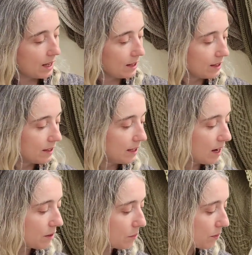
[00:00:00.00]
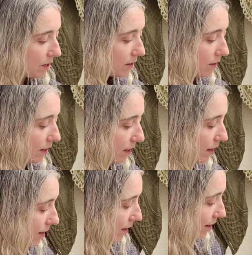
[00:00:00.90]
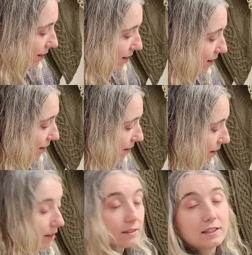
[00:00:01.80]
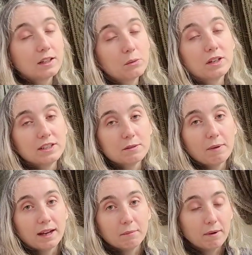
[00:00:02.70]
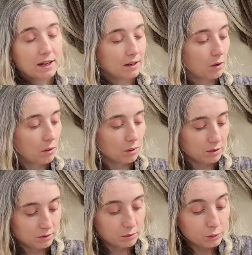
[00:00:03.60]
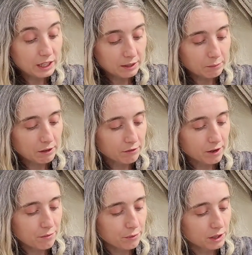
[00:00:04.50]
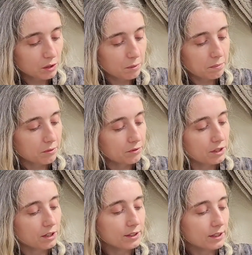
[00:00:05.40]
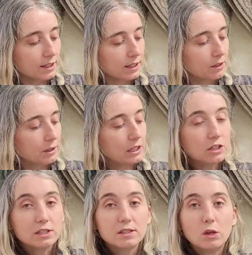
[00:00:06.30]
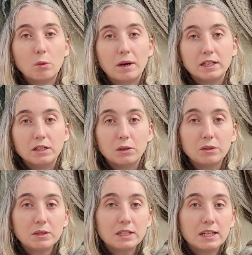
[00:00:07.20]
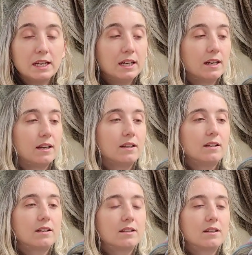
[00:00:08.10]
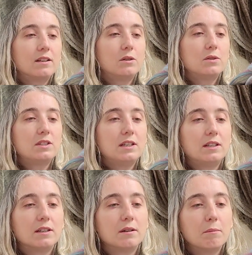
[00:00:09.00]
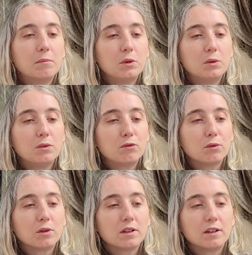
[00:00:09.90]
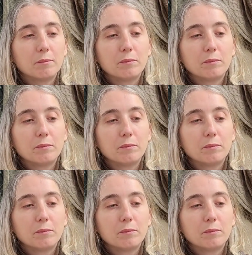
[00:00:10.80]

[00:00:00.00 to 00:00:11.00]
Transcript: And the other one is really my favorite top of the Yarnadelic range. It's Nobody Knows, and you see the beautiful